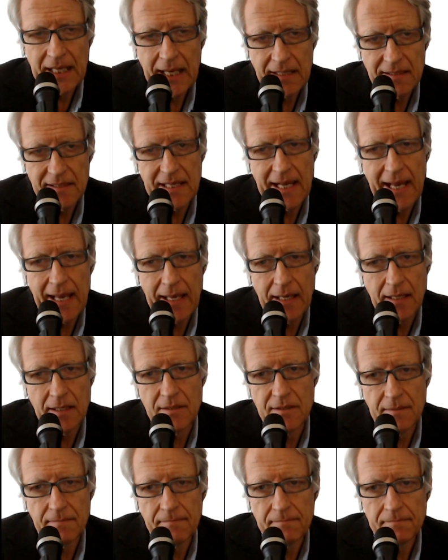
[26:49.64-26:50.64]
against
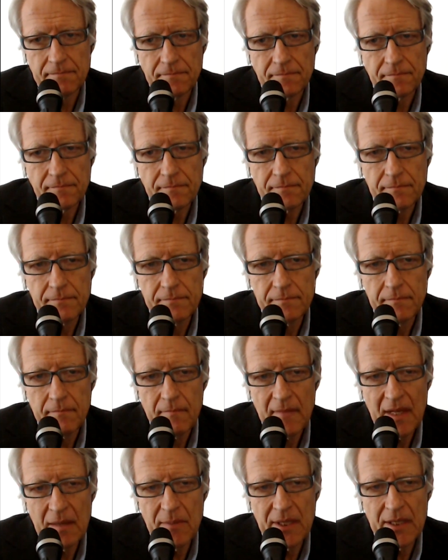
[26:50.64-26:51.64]
AIDS,
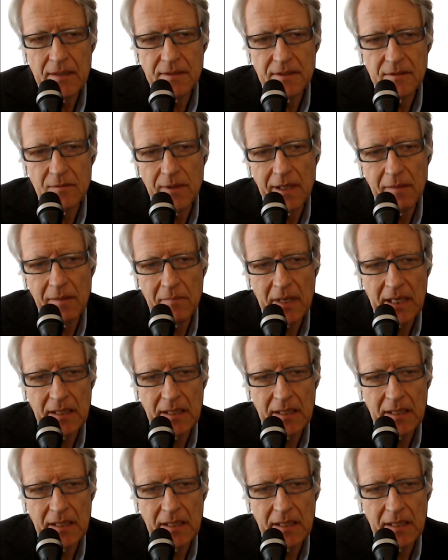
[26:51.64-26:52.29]
because we